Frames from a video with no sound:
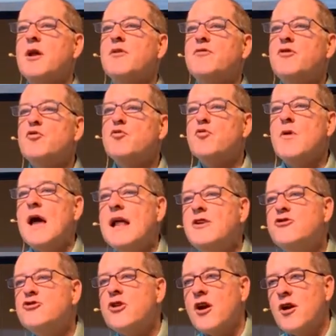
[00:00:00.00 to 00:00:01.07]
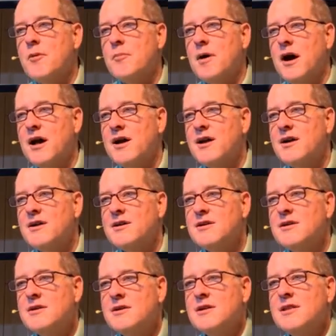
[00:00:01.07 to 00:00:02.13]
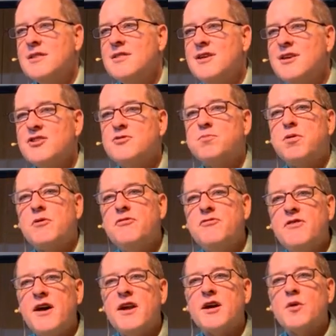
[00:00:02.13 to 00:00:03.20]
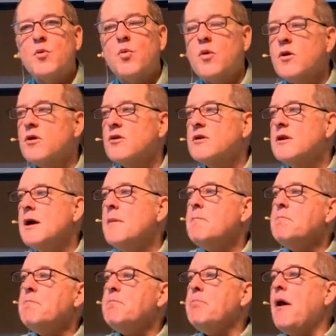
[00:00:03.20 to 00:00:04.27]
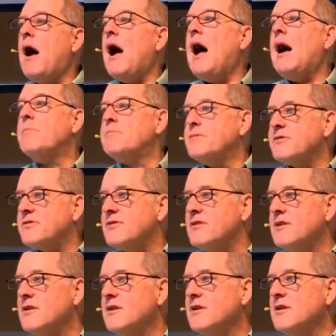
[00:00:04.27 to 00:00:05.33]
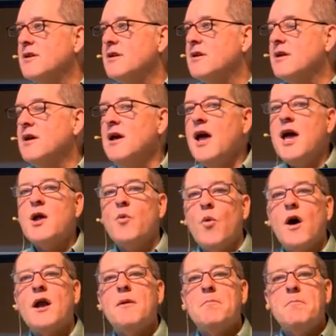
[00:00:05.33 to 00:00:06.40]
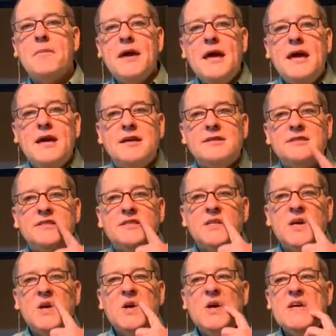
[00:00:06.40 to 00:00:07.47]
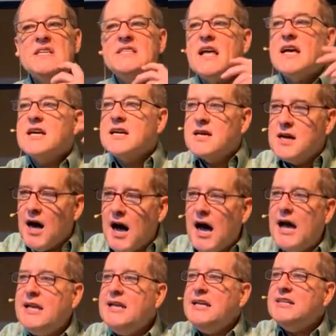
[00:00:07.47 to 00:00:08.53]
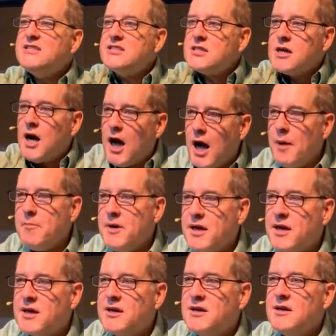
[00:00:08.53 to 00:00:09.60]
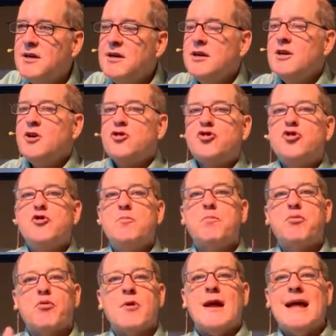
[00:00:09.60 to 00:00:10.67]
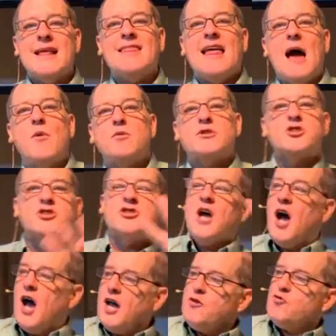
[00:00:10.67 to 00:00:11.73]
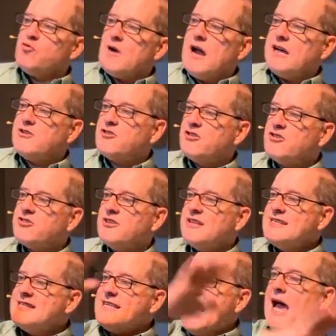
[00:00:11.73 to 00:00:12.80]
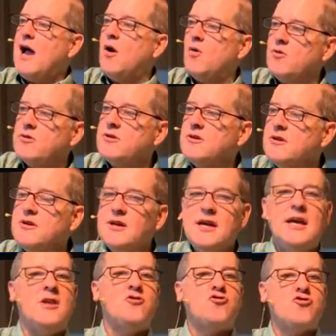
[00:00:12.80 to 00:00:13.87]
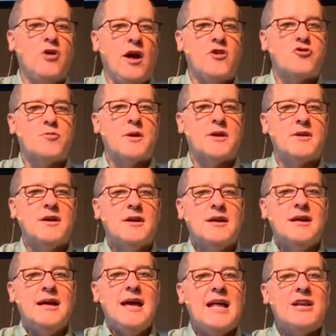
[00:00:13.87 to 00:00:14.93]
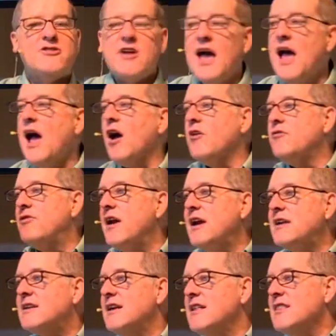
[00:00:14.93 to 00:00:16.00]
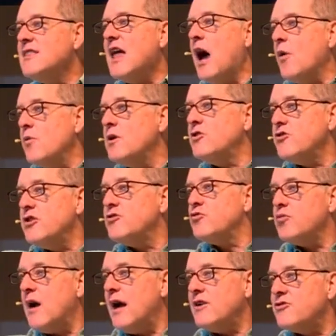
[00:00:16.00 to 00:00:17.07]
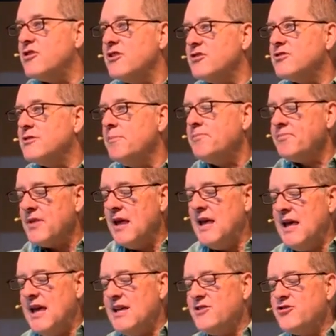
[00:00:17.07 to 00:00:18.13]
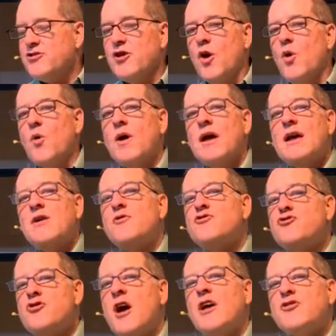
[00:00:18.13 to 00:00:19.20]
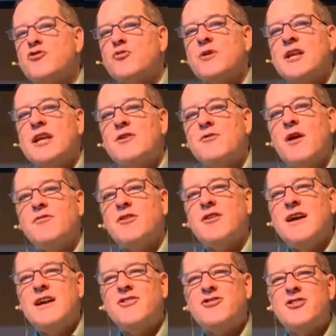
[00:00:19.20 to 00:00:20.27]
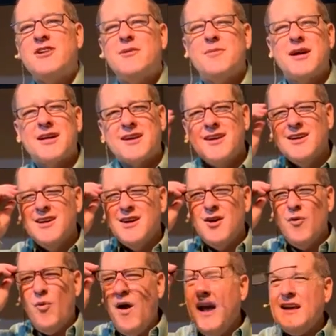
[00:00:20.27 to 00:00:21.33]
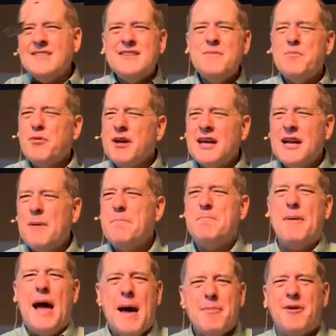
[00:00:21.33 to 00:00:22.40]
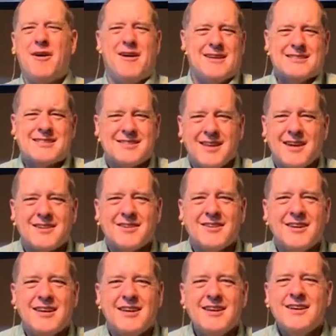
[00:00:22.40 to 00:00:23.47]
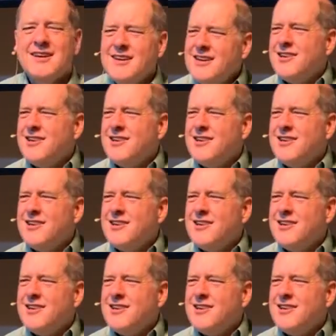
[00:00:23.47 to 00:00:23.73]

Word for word: But if you read Jeremiah, this prophetic word pops. And what it means is that God is coming to bring that which is unrighteous down in judgment and to elevate that which is righteous. And so, just reading Revelation, I'm like, why is he bringing up Babylon suddenly?